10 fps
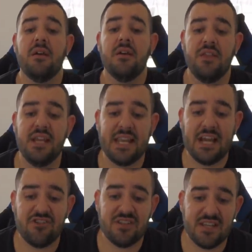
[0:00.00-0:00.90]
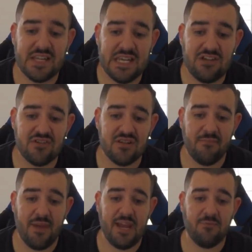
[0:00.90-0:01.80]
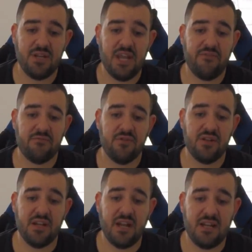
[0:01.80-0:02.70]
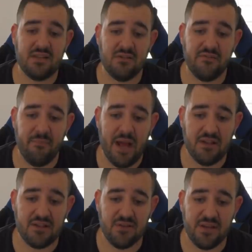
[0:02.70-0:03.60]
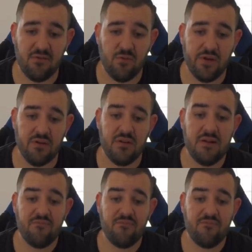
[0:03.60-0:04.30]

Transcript: These actions and decisions I made were never rooted in any sort of malice or ill will,